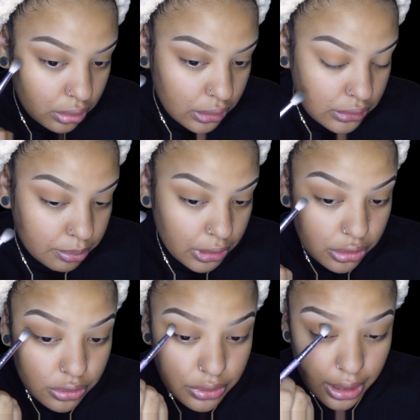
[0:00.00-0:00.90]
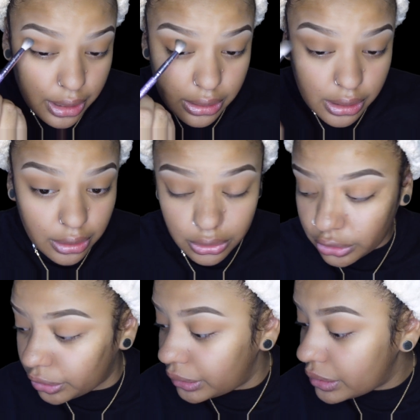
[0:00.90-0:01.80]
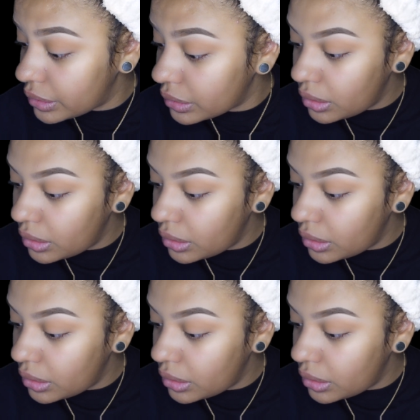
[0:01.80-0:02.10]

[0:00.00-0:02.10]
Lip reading: because I'm gonna do that cut crease.